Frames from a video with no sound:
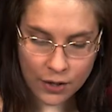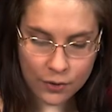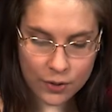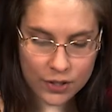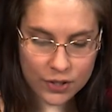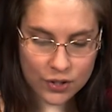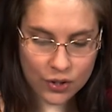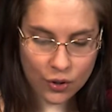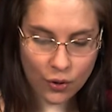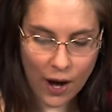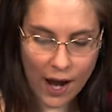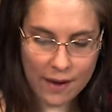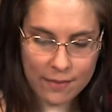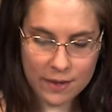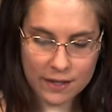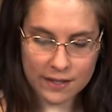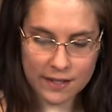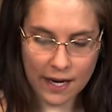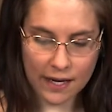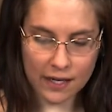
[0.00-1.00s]
you describe
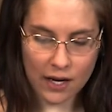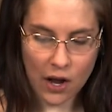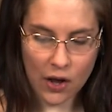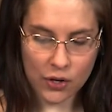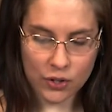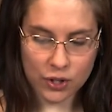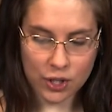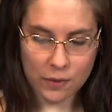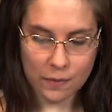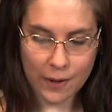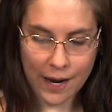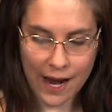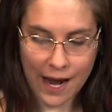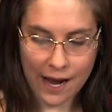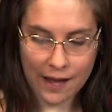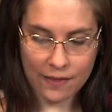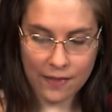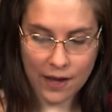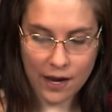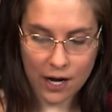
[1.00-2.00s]
the technology
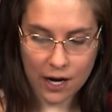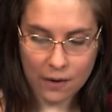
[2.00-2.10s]
behind the